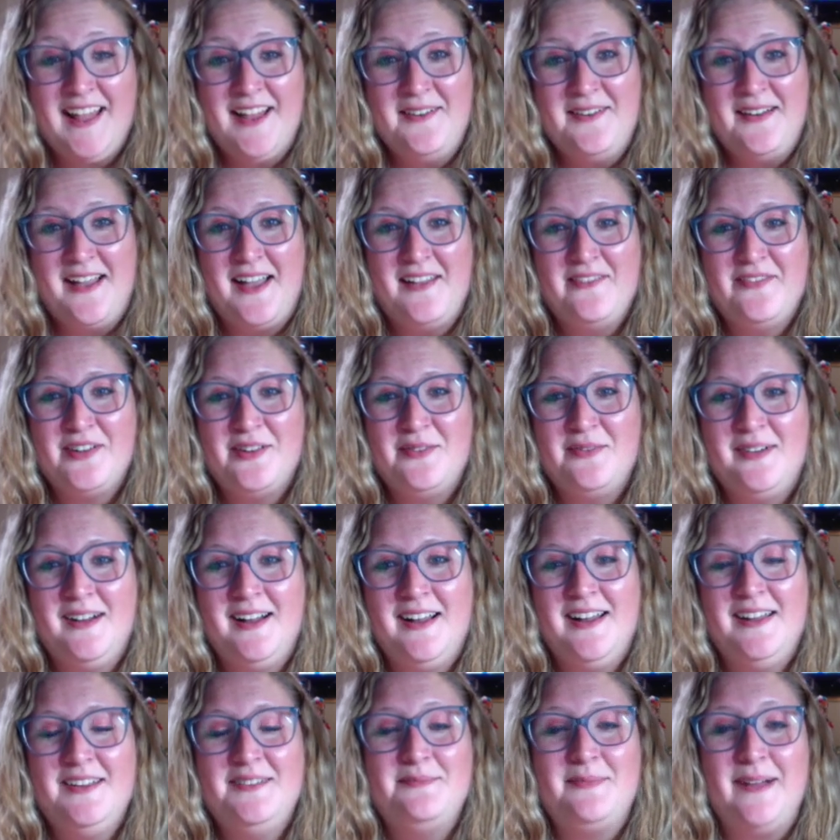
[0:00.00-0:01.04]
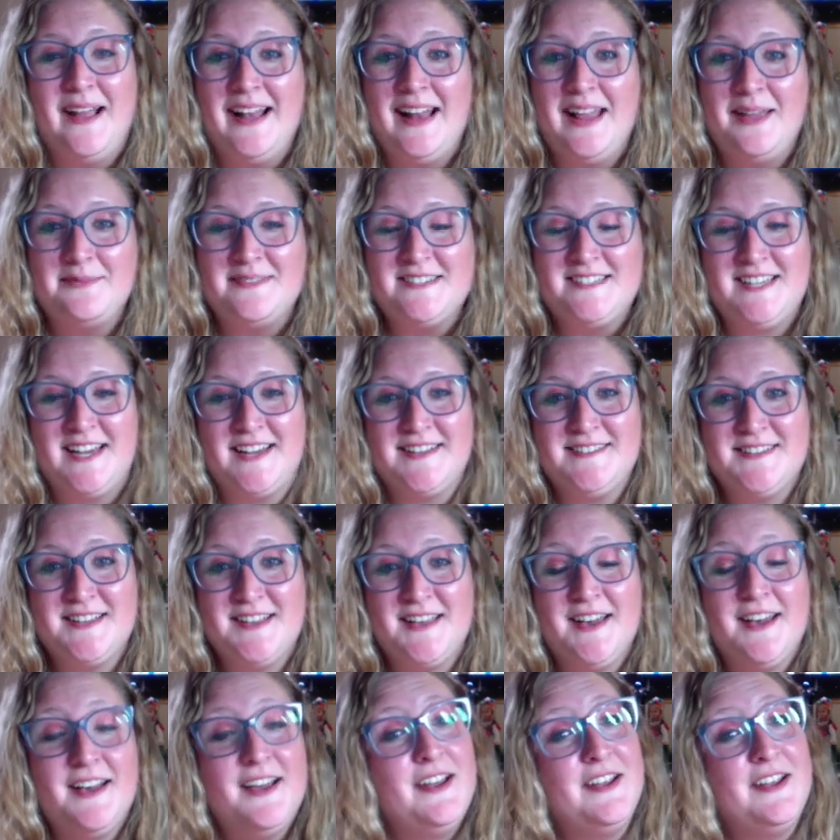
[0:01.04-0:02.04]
everyone. My name is Jessica,